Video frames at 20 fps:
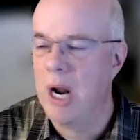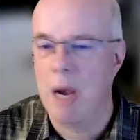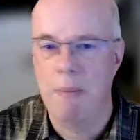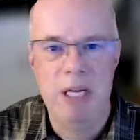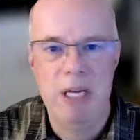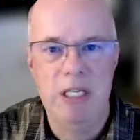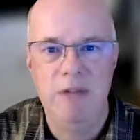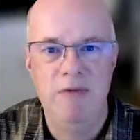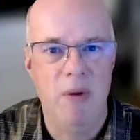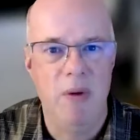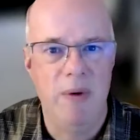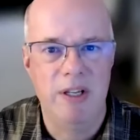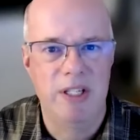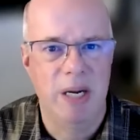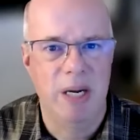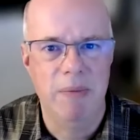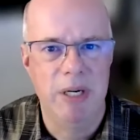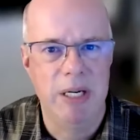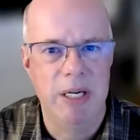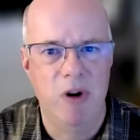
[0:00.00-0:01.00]
I'm interviewing
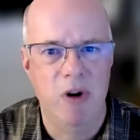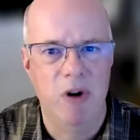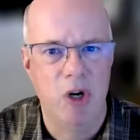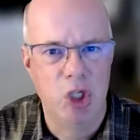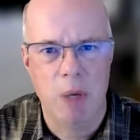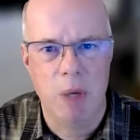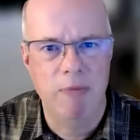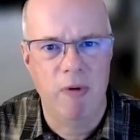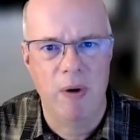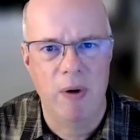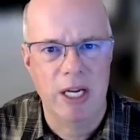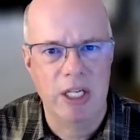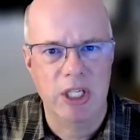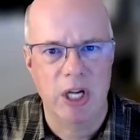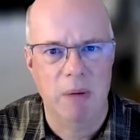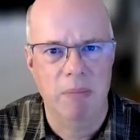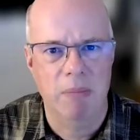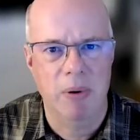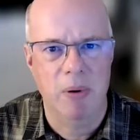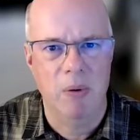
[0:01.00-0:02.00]
somebody for a job, for
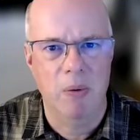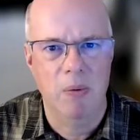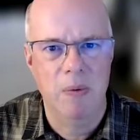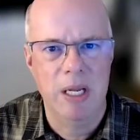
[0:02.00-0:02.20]
example,